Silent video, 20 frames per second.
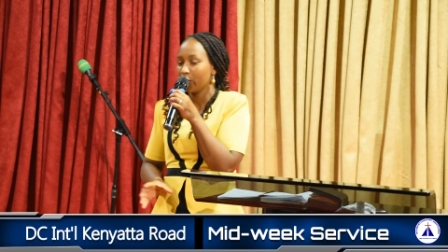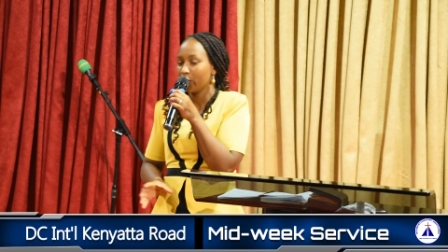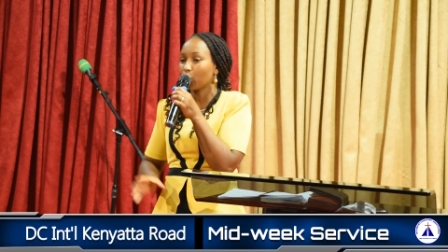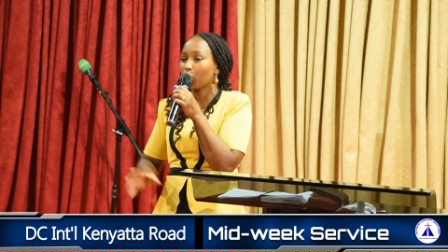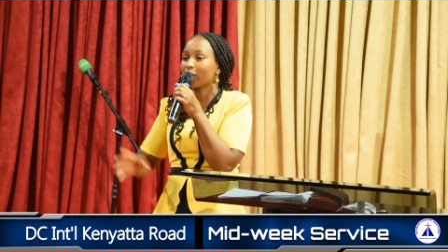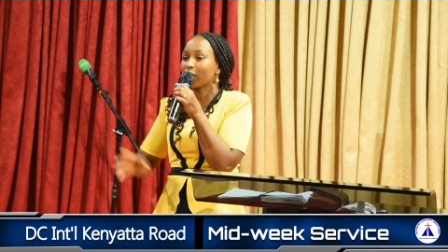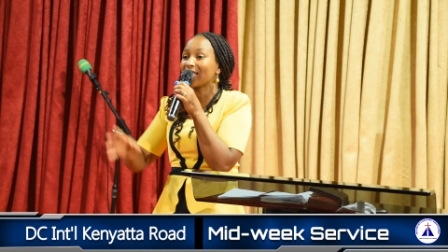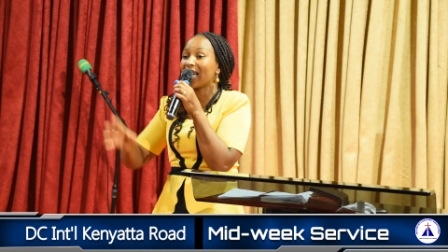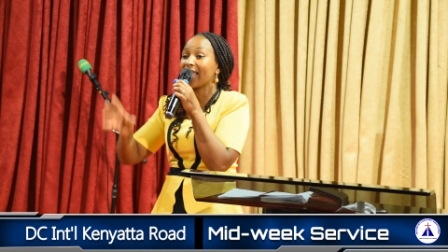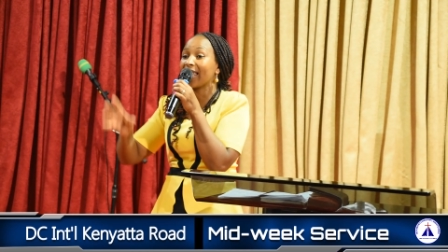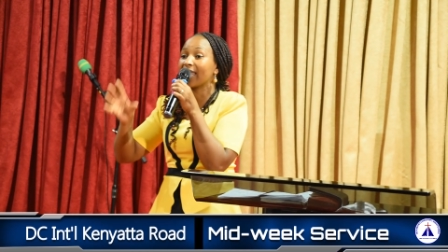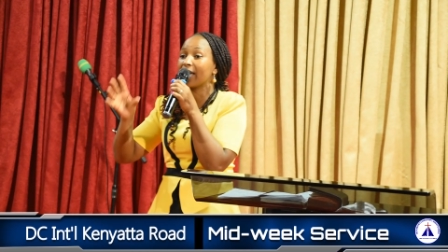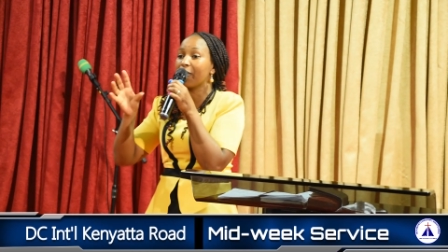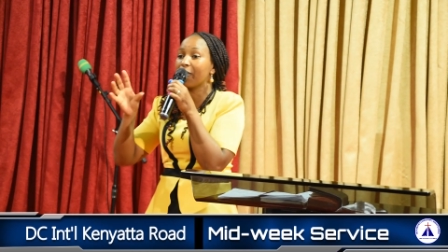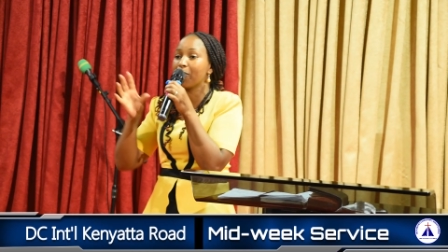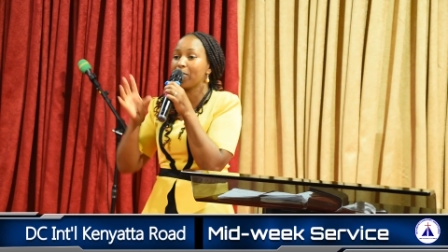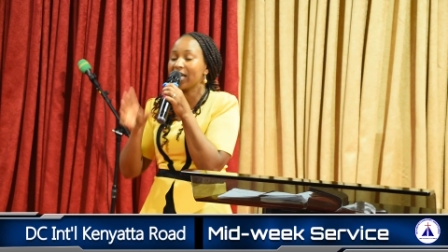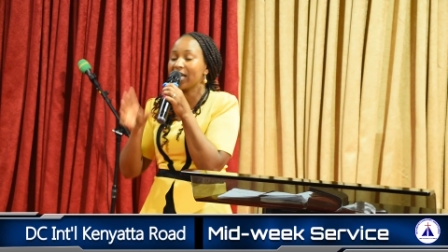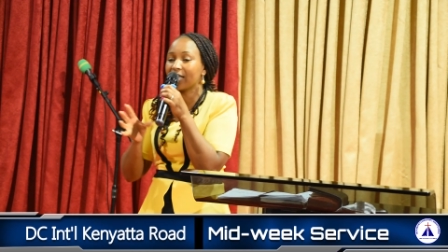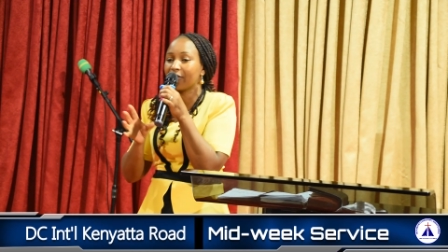Those are the
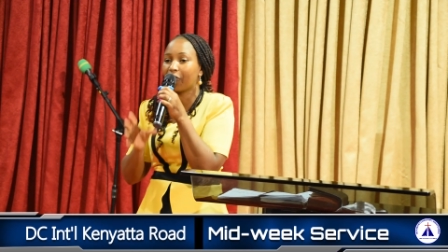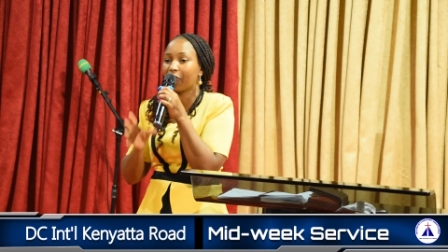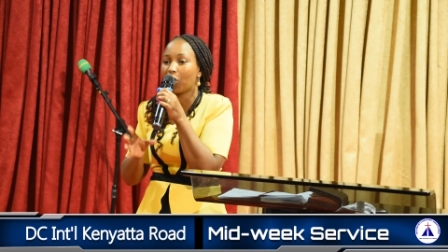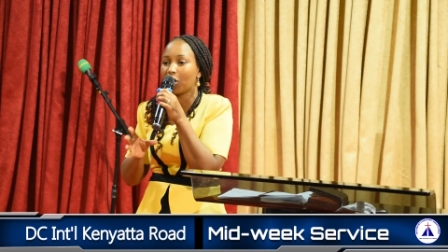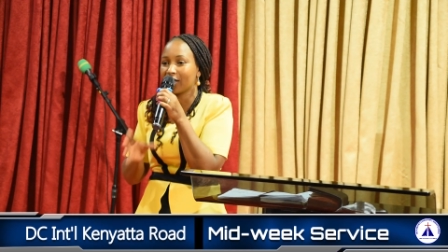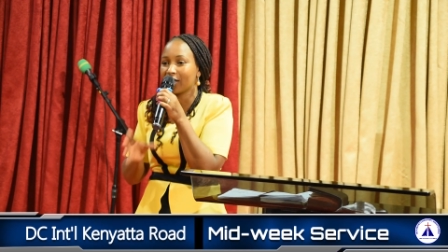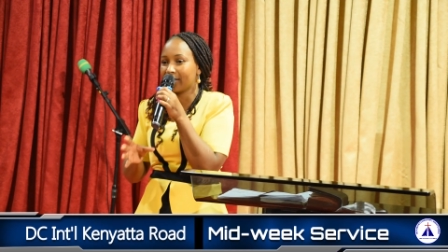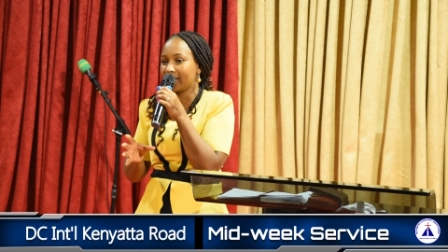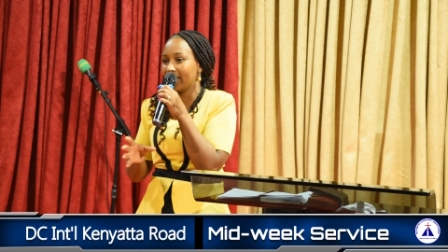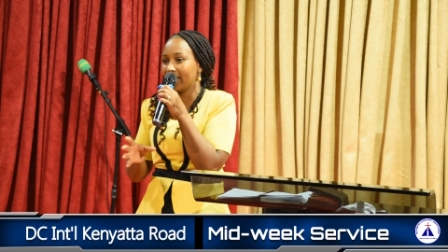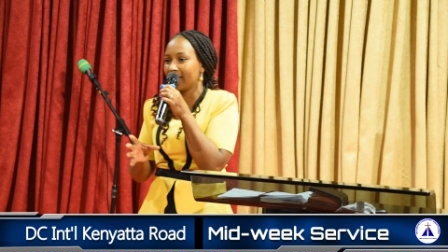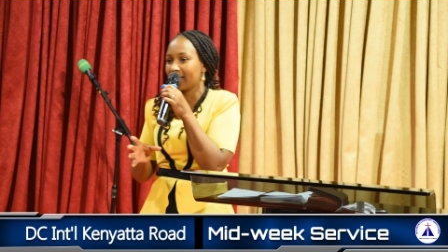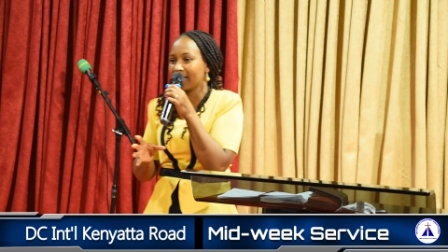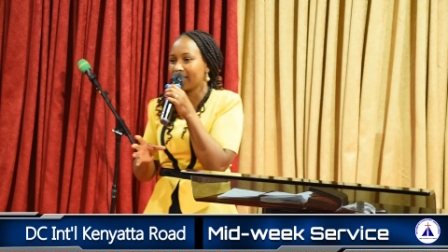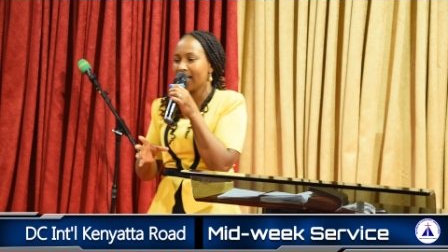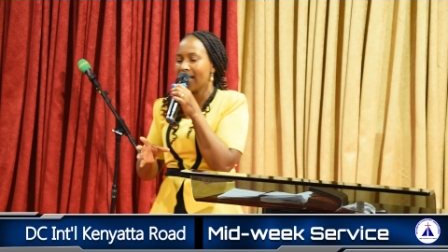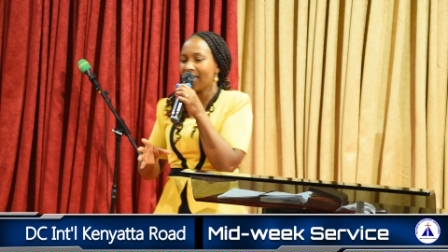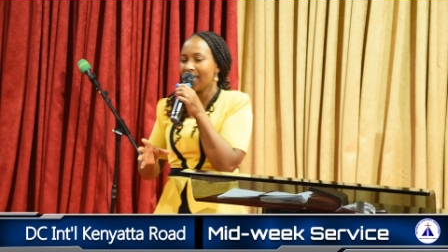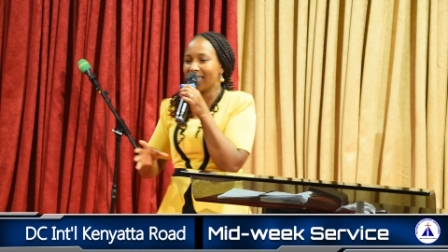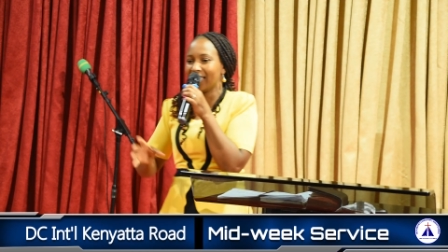big foxes
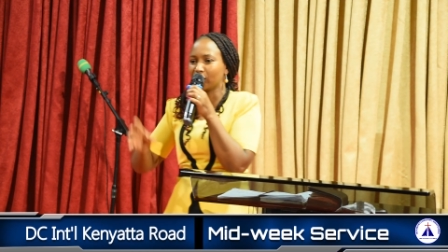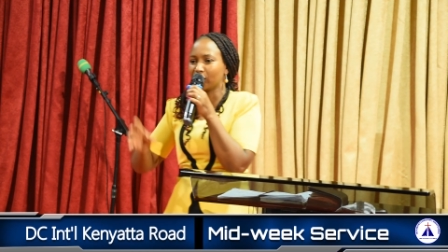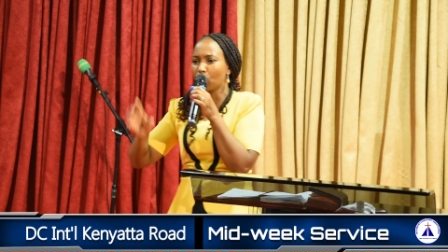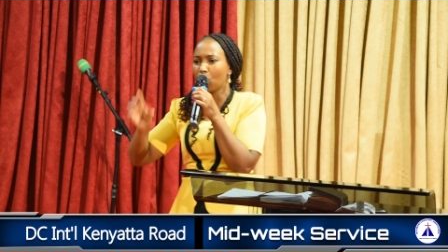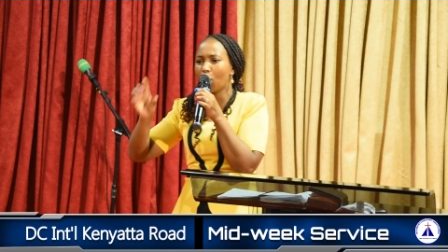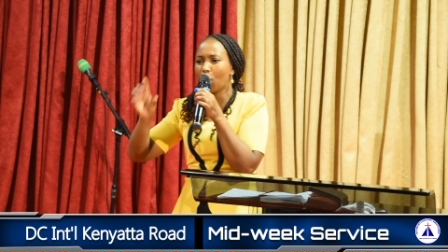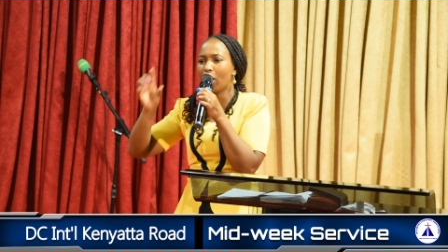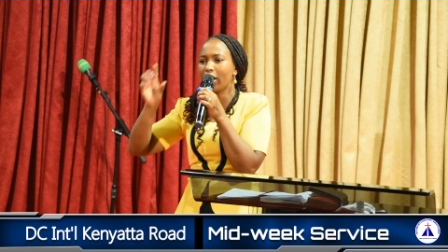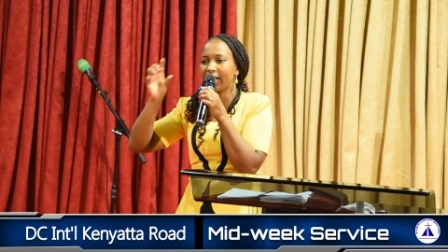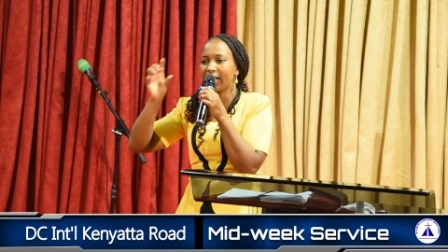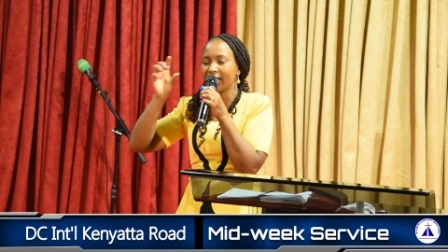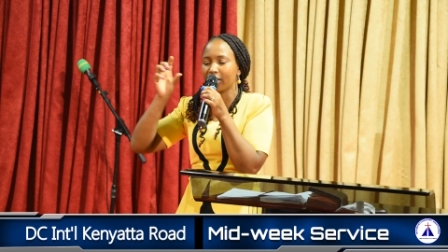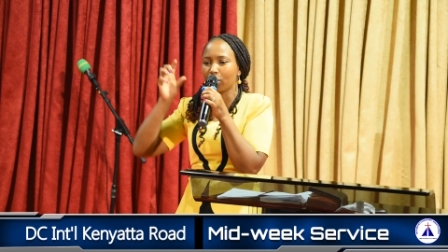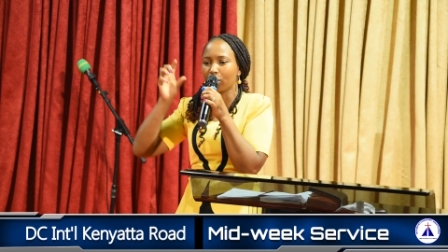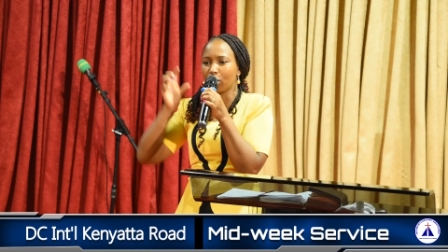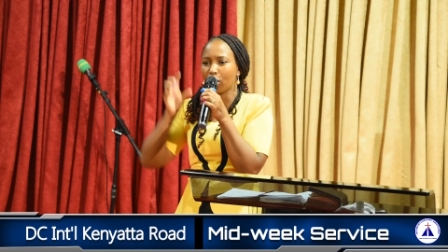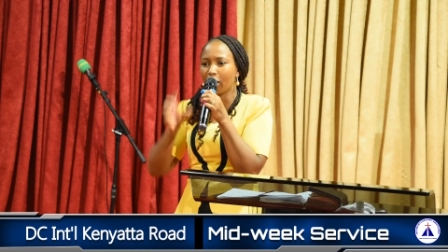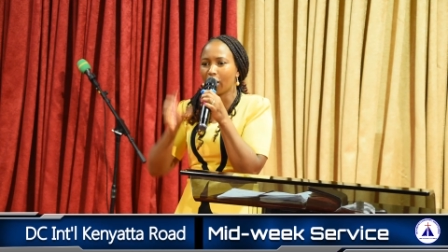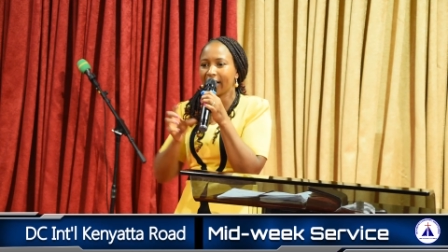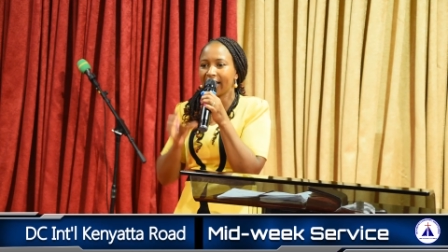that God is
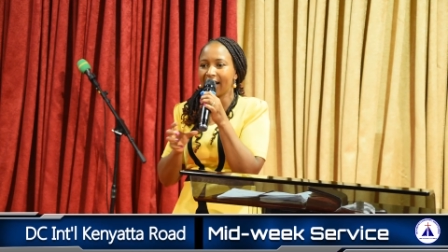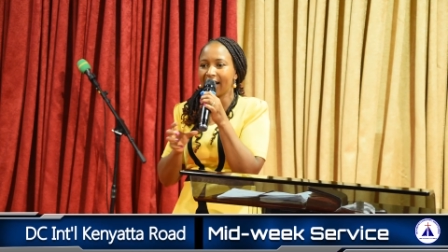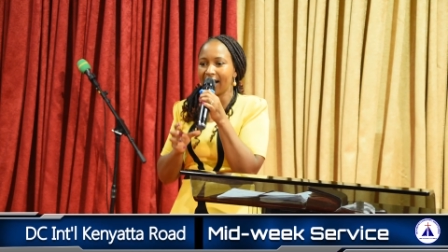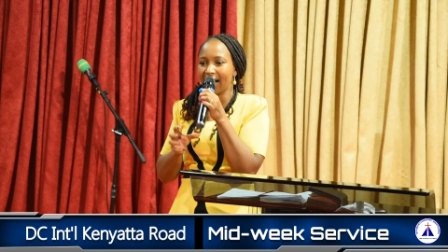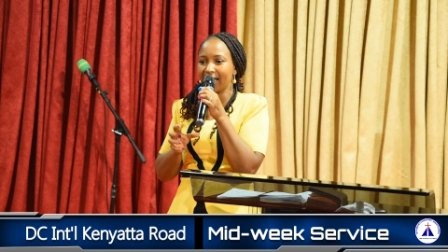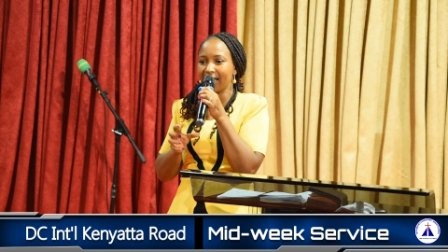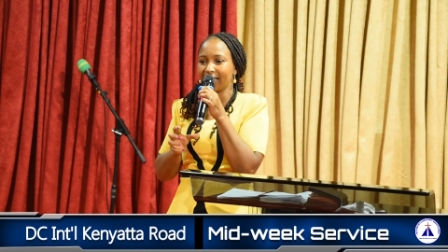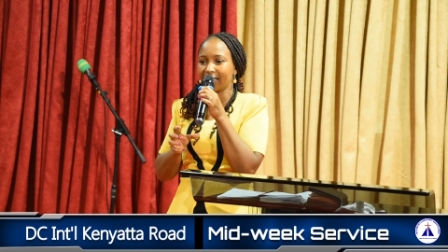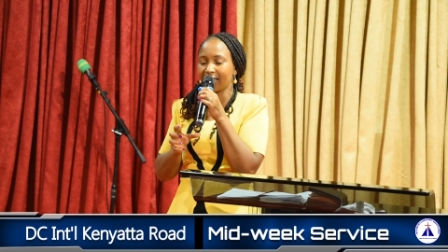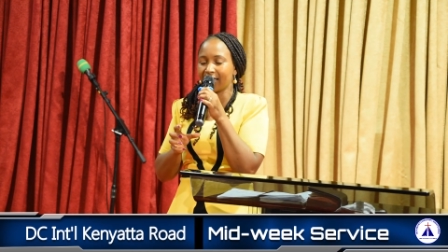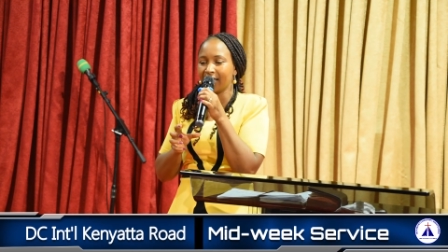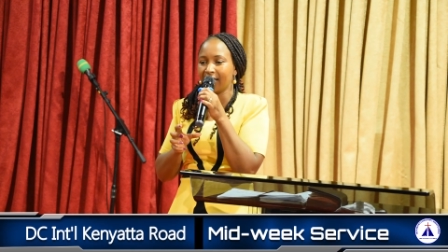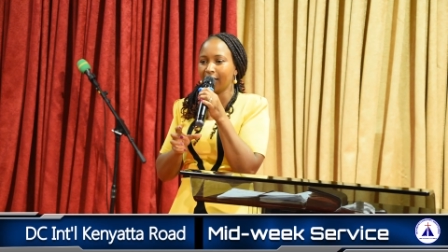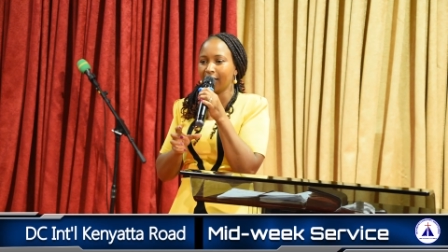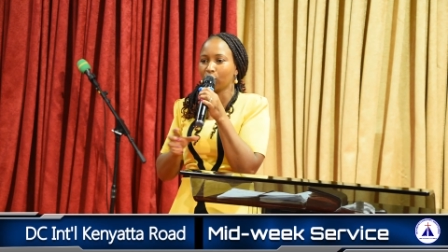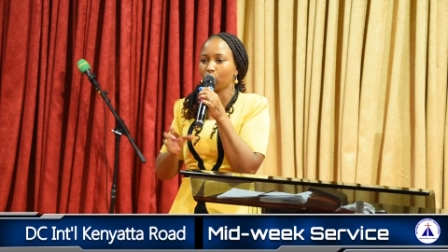calling us